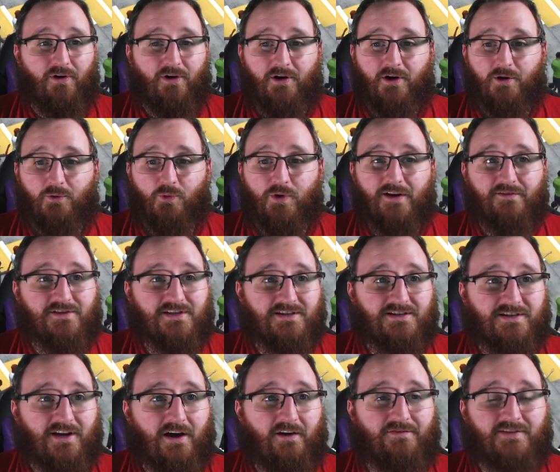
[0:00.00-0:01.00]
We have
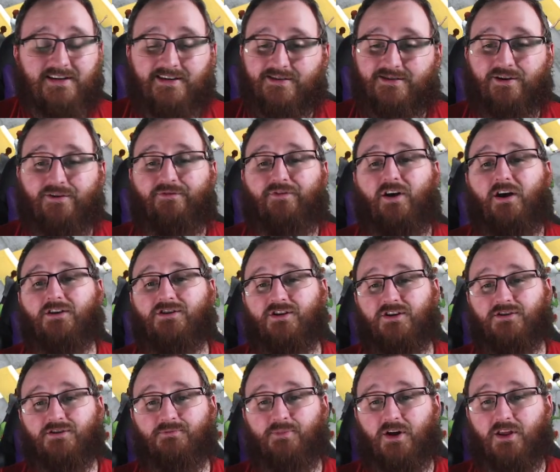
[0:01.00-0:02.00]
deserved it so far,
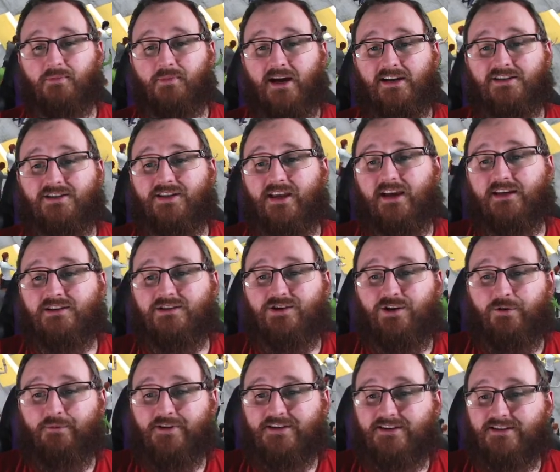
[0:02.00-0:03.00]
judging by the match stats.
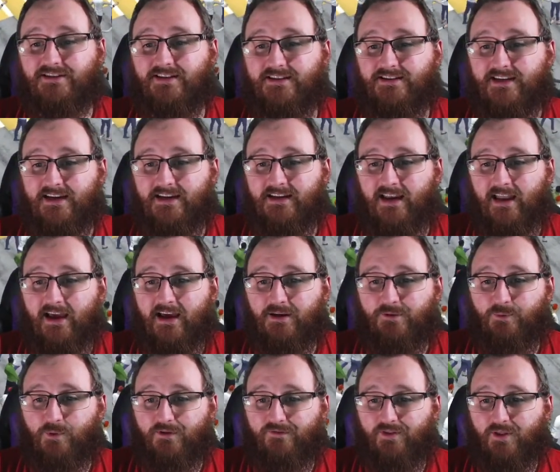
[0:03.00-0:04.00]
Thomas to Dean Laird
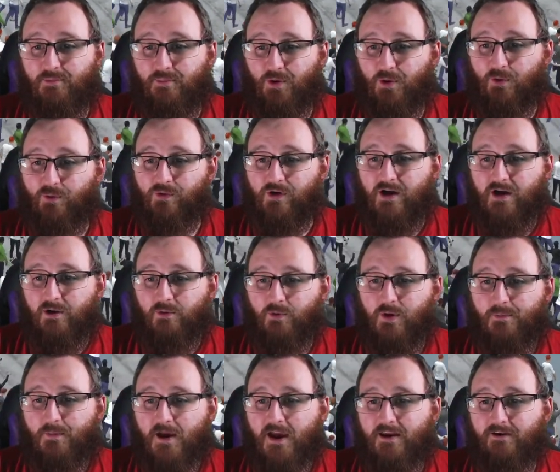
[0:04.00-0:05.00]
with the ball.
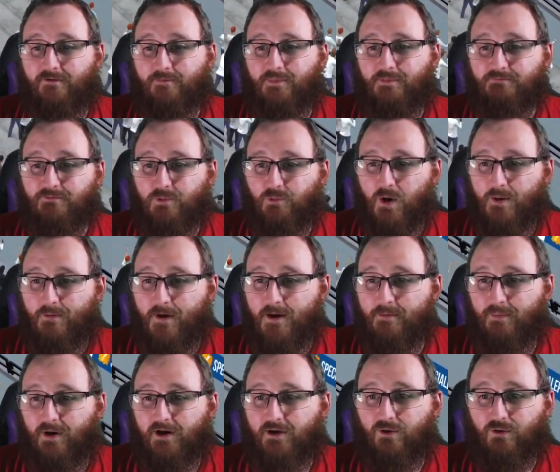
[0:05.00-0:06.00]
Whip it in,
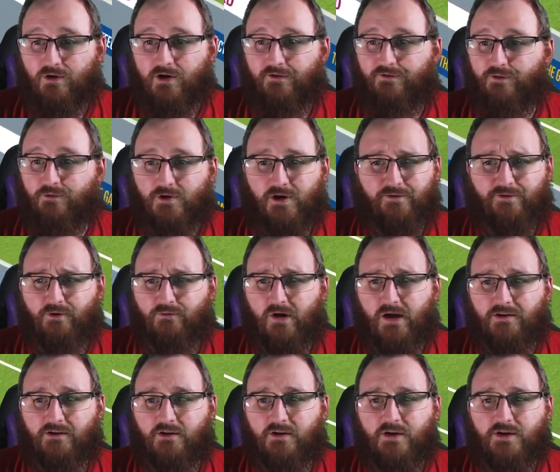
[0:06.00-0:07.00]
buddy. Or go for a
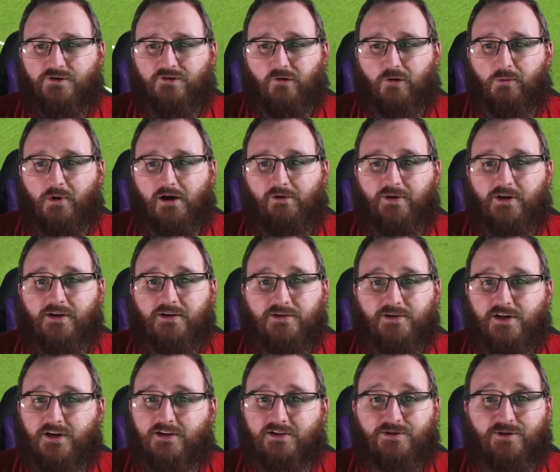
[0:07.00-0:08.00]
run. Score a worldie.
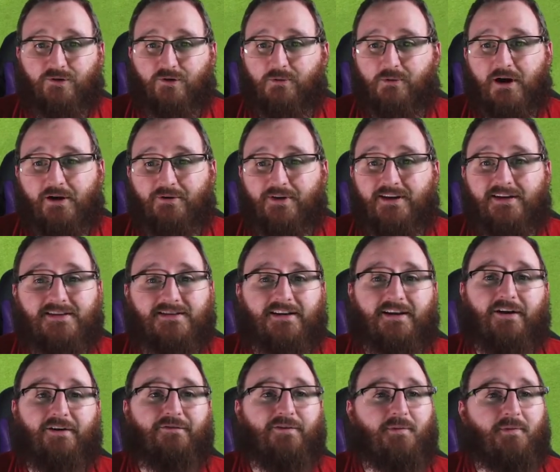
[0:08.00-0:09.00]
You can score a worldie. He's in it
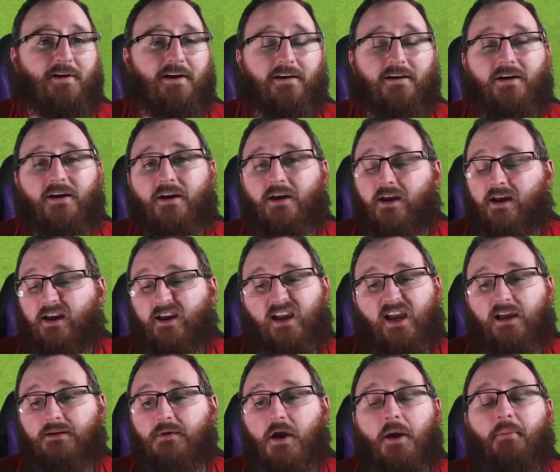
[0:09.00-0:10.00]
over the bar.
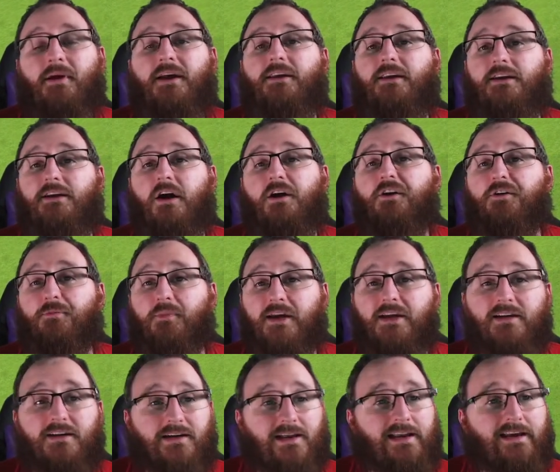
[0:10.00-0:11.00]
I mean, he heard
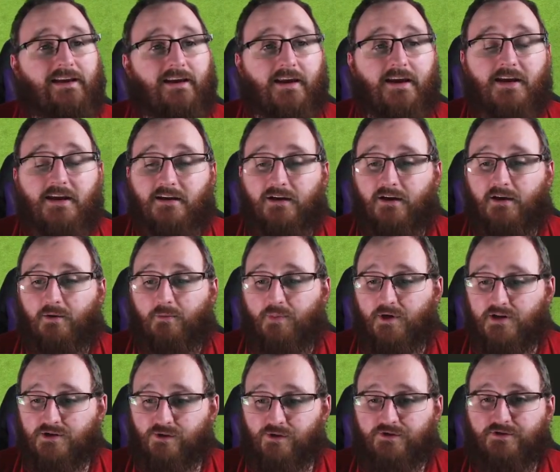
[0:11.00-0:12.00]
me, clearly, but
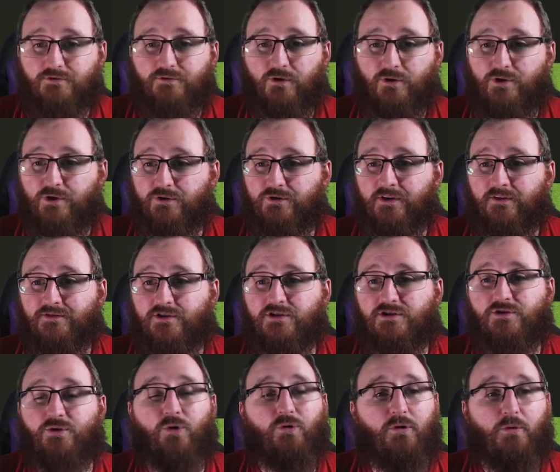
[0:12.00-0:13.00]
he's also not good enough to
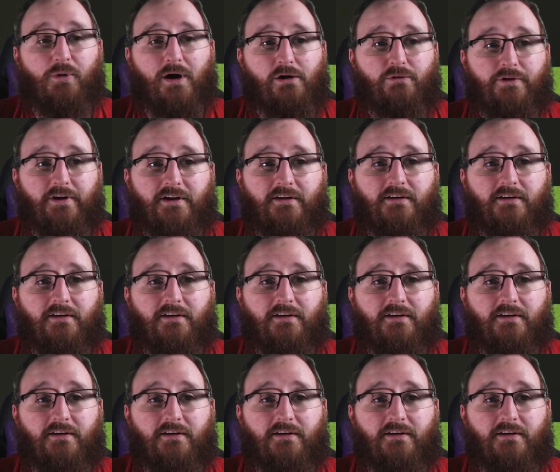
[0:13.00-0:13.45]
score a worldie.